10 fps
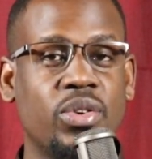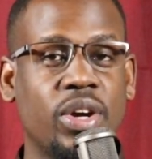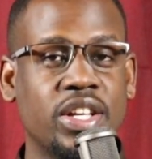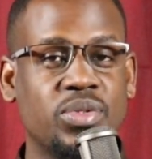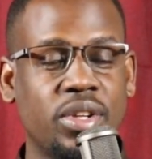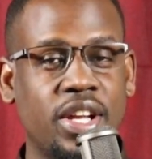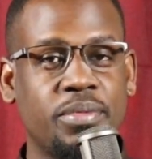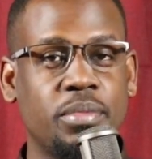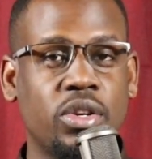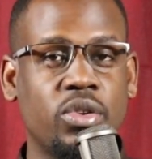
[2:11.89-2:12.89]
You guys will
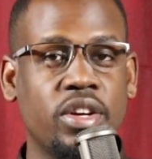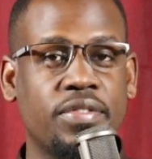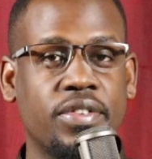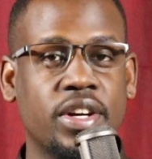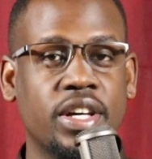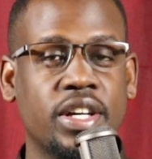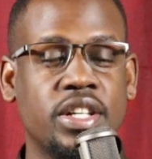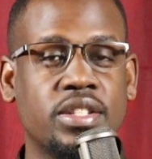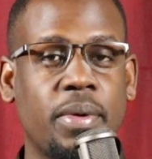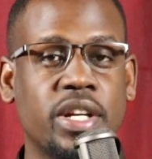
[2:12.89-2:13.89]
let me know if
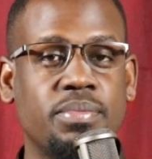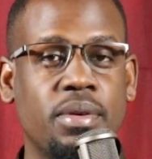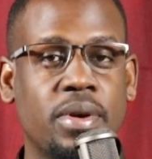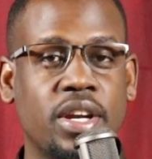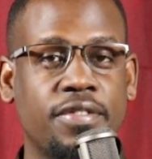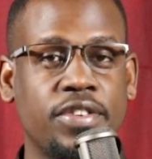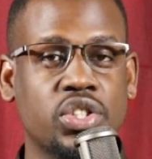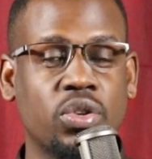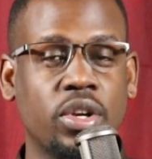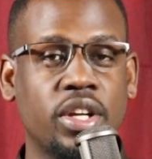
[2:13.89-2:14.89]
it might be
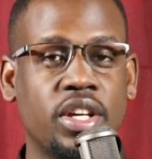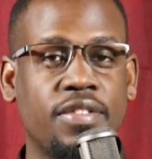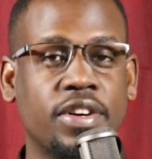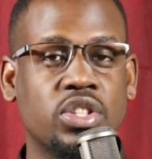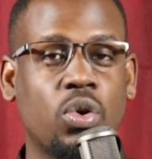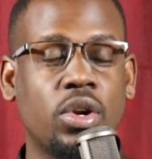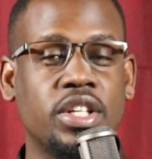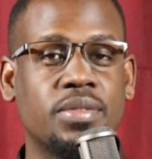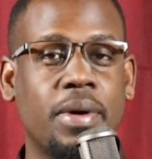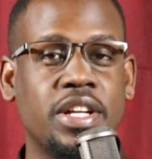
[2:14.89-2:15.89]
beneficial, if at
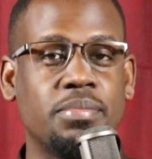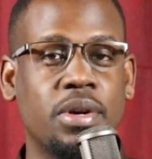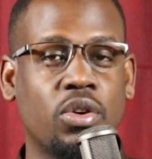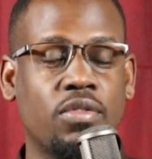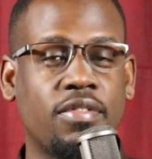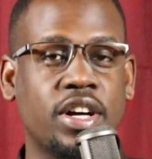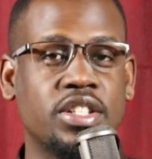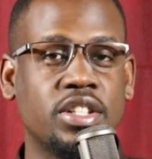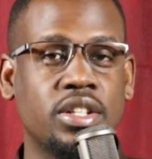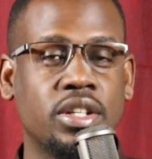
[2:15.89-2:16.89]
all it might be
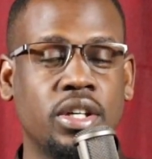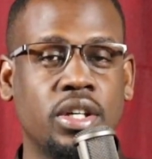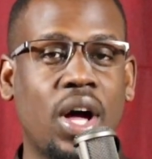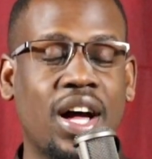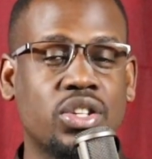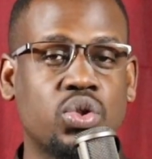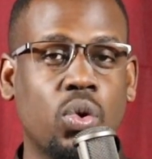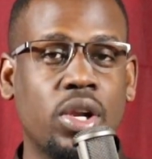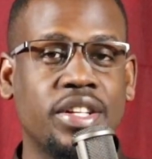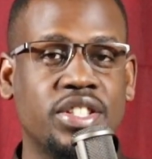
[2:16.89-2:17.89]
converted to
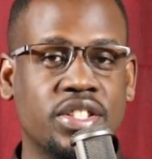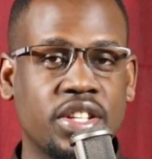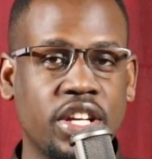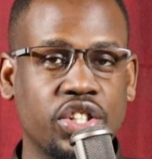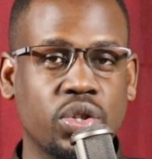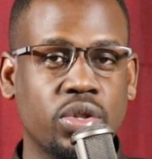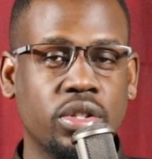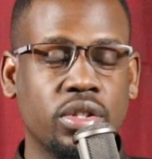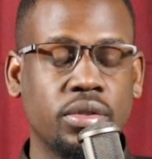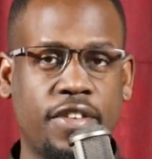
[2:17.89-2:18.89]
actual
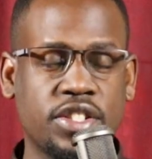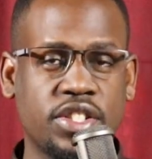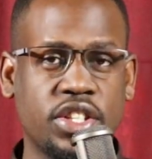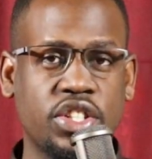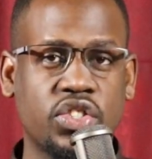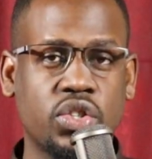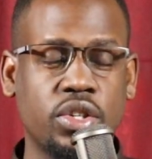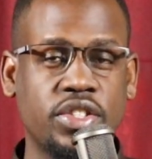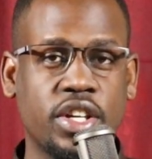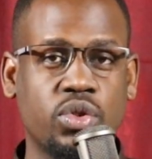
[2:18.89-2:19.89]
legislation. The first
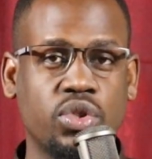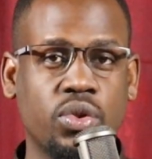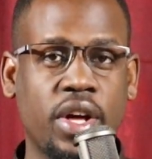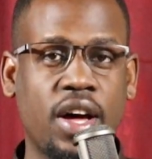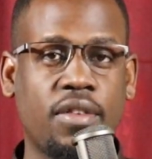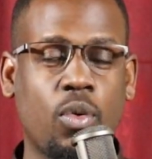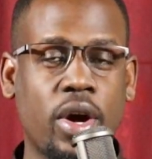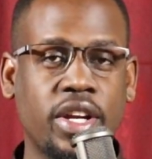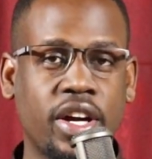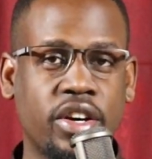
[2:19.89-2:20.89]
suggestion is that we should have a
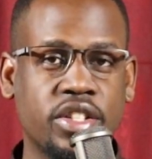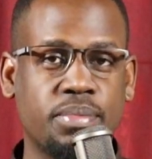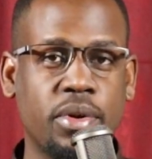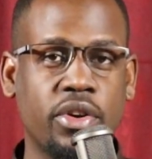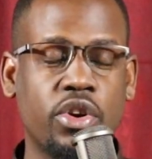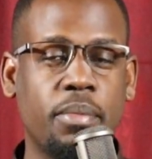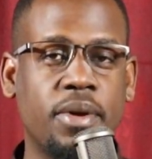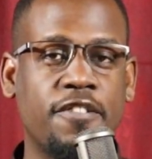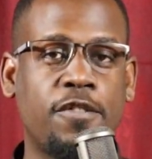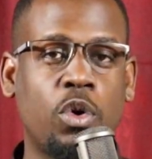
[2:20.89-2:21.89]
one-year grace
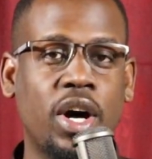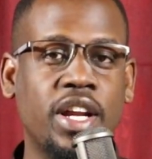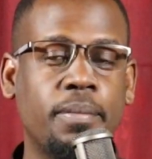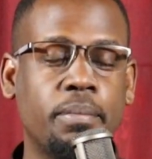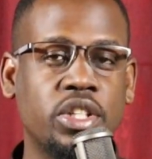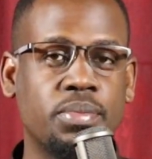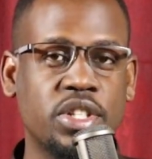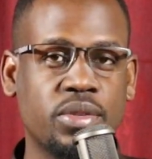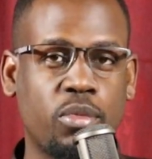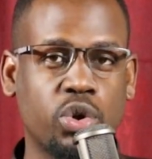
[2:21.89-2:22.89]
period before an
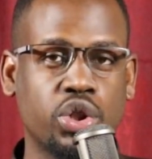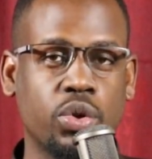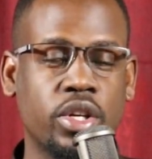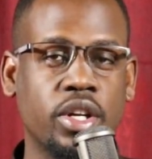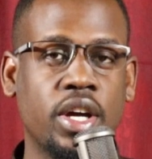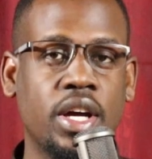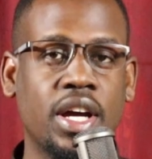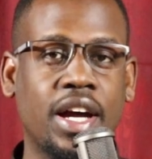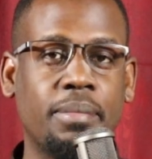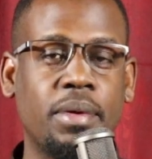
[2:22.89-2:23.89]
impeachment motion
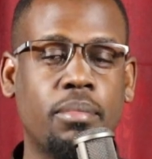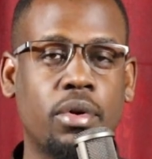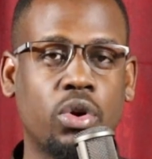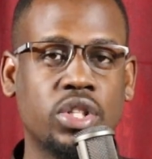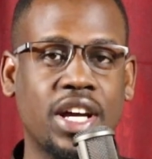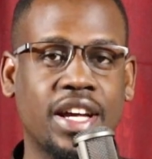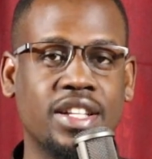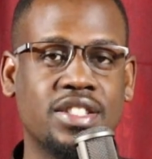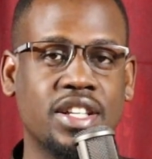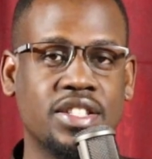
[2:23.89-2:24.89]
can be brought
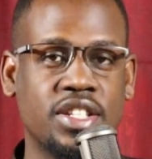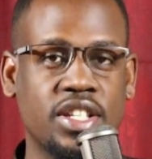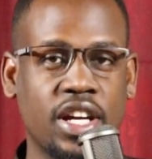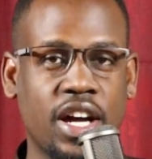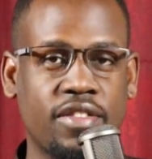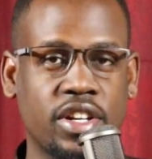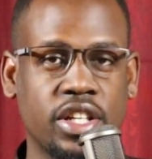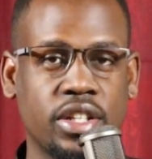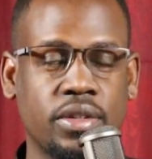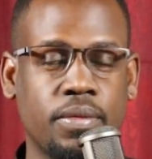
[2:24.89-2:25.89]
against a sitting
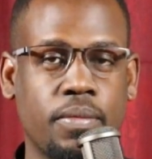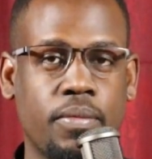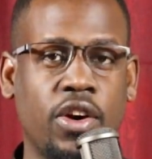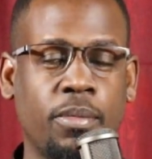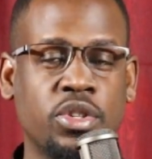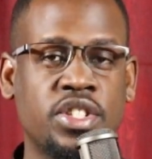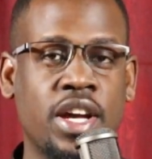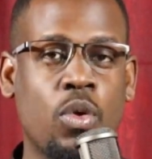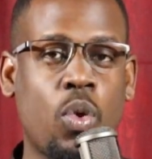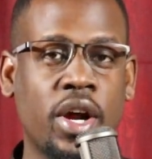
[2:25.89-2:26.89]
governor. Now, I'm not
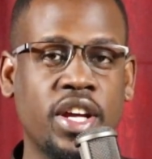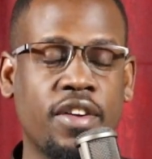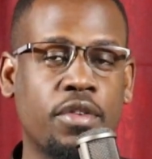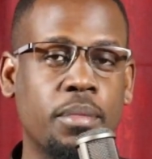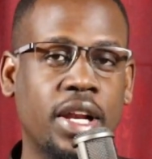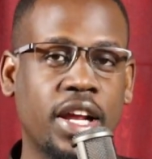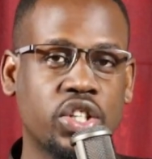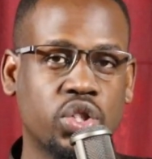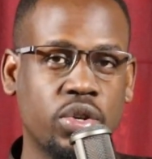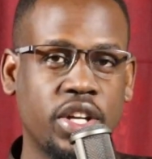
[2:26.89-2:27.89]
saying 1 year from
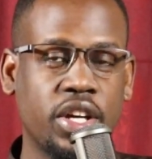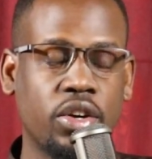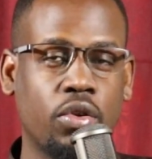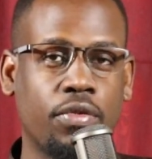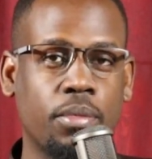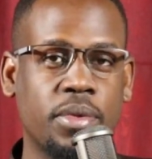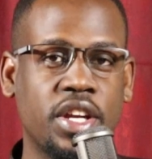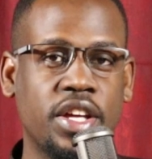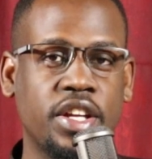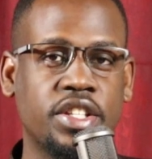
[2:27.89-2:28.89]
election day or from
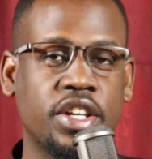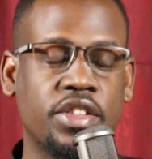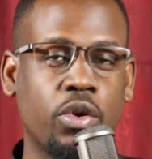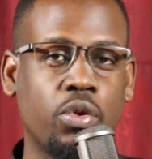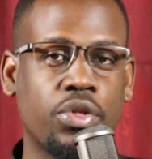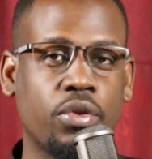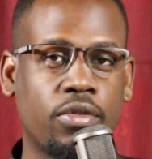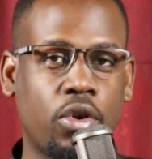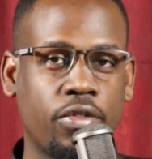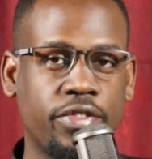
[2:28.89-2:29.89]
the day they take the oath
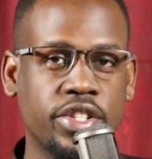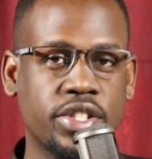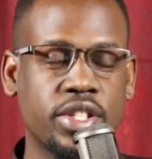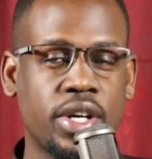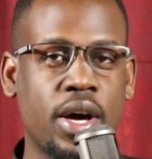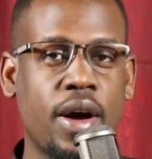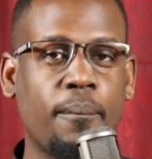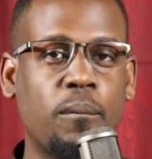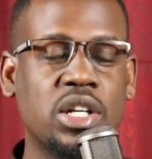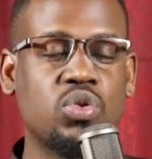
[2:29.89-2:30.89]
of office,
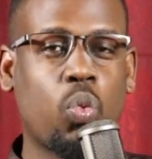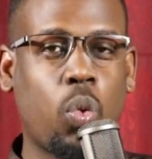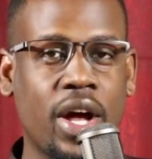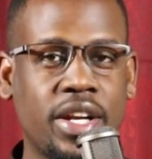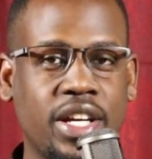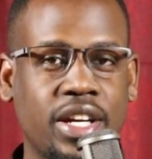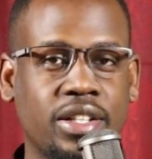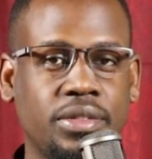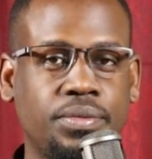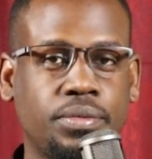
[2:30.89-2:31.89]
but 1
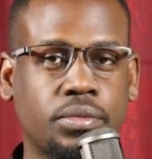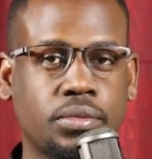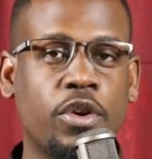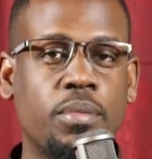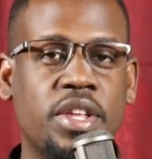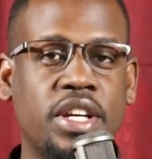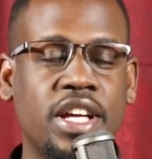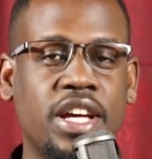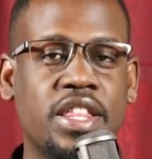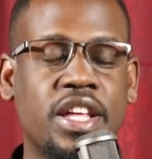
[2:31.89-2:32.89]
year from the
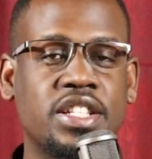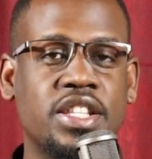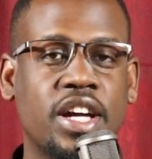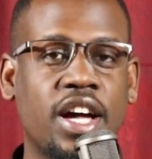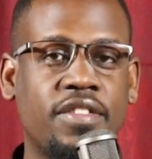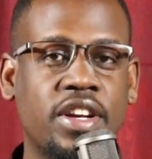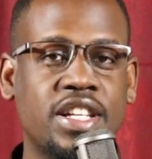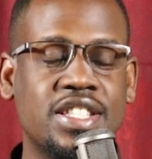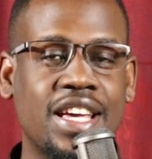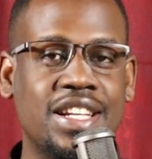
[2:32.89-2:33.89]
day that the
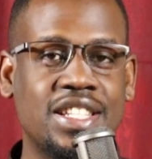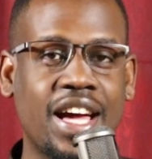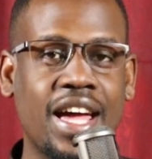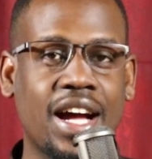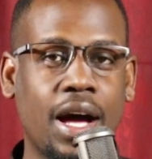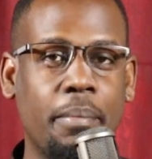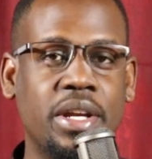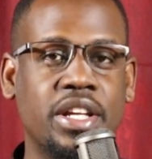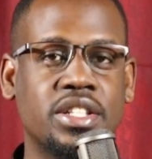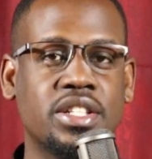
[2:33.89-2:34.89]
governor's entire
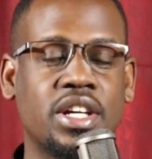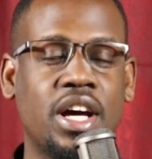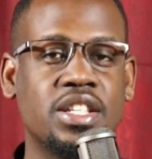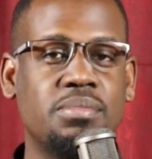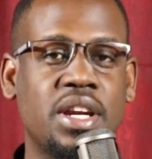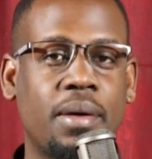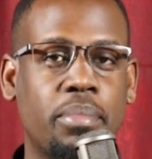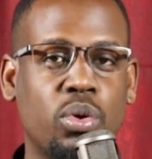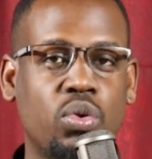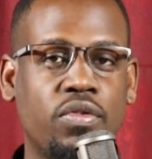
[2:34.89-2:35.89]
cabinet has been
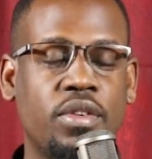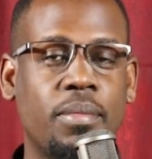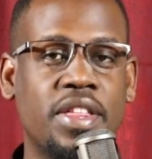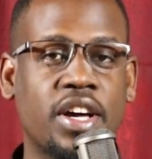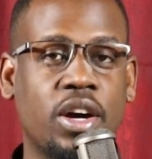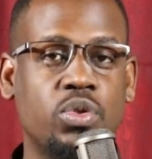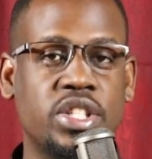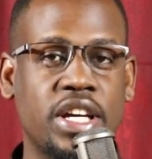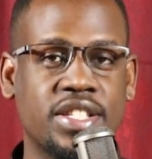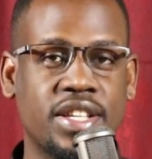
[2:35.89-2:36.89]
approved by the
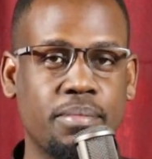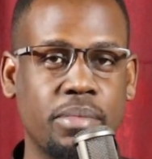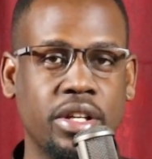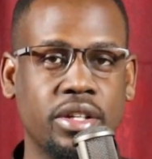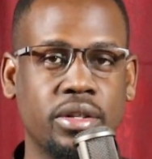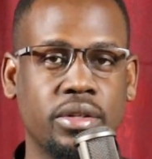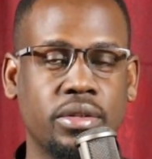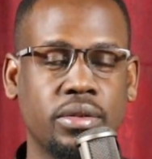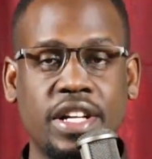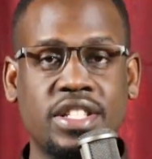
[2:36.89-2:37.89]
county assembly.
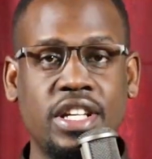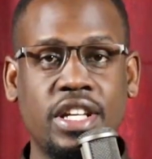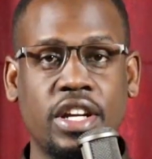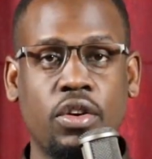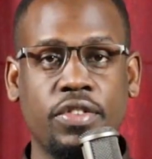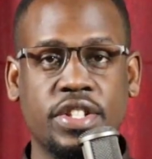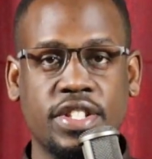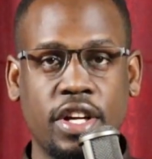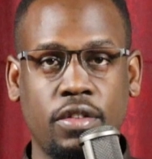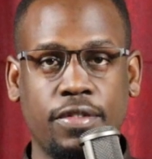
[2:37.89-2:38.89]
And that in and of
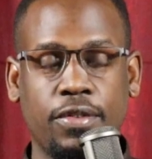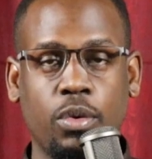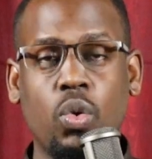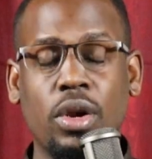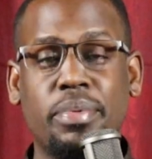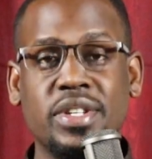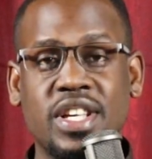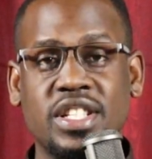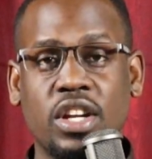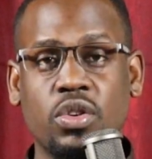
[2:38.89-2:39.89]
itself will
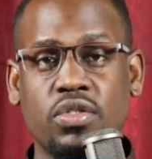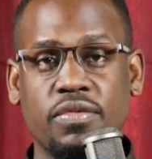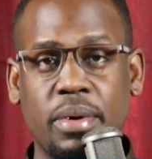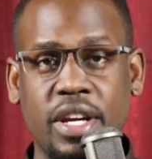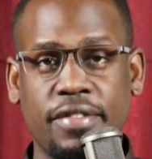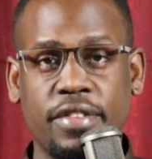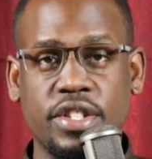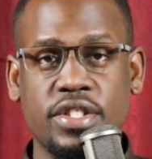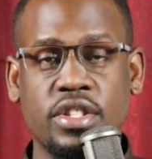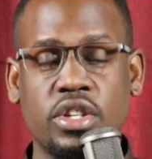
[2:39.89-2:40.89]
present a lot of
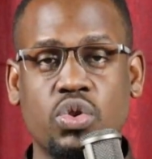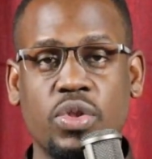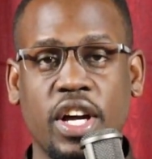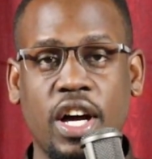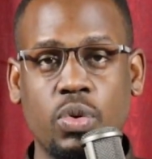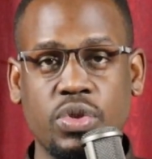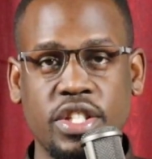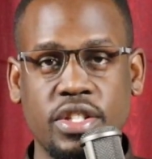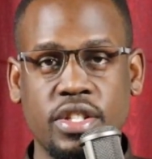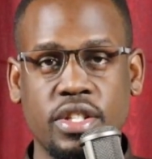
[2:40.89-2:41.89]
benefits to the
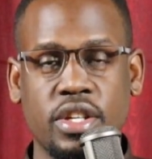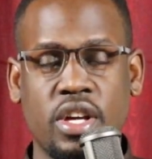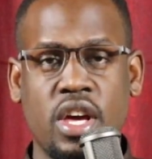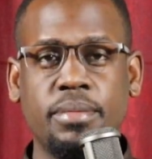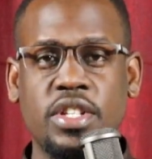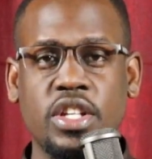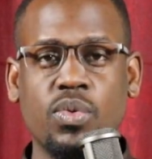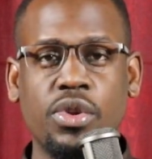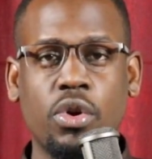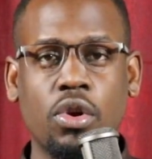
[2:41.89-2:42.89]
counties.
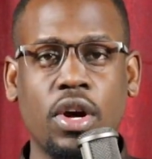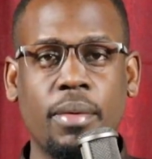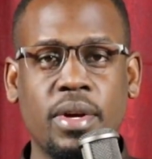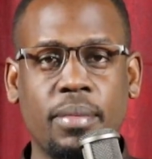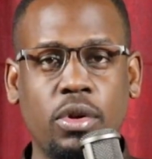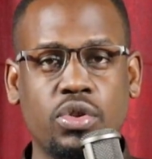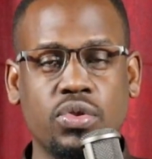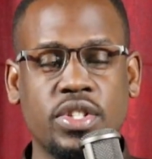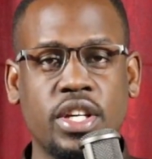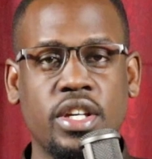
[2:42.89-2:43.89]
MCAs will no longer be able
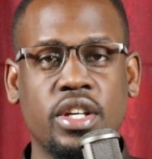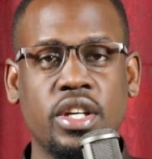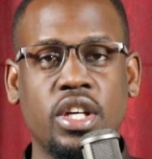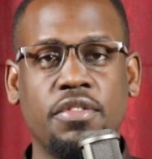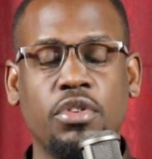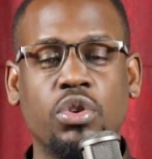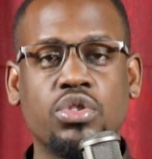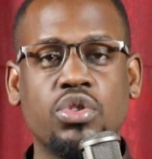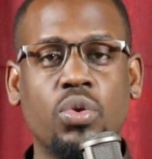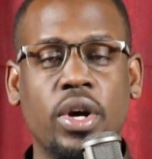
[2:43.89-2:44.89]
to say, if you
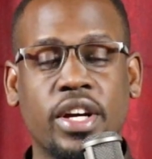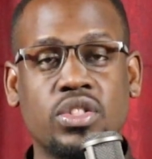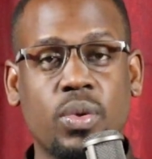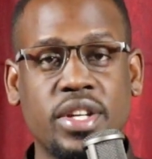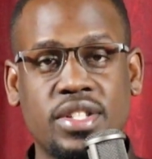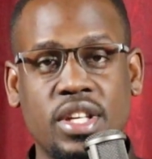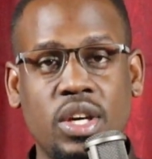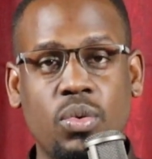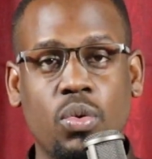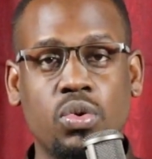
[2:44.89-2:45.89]
don't do
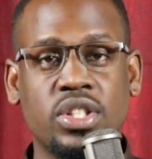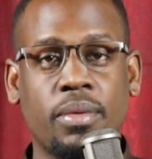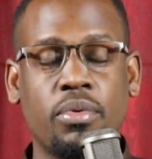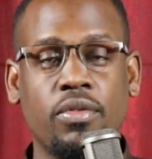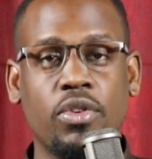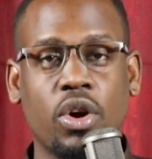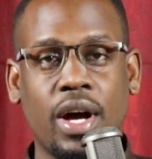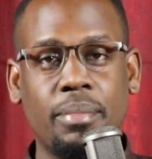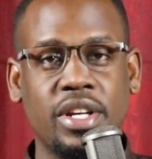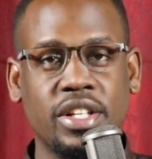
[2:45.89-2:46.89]
XYZ, we won't approve your
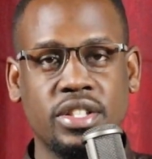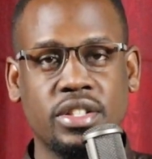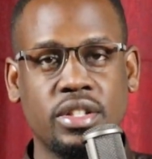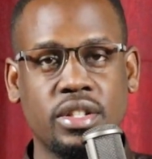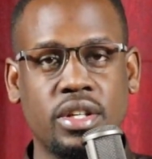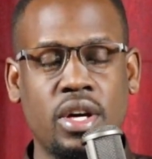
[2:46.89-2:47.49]
cabinet.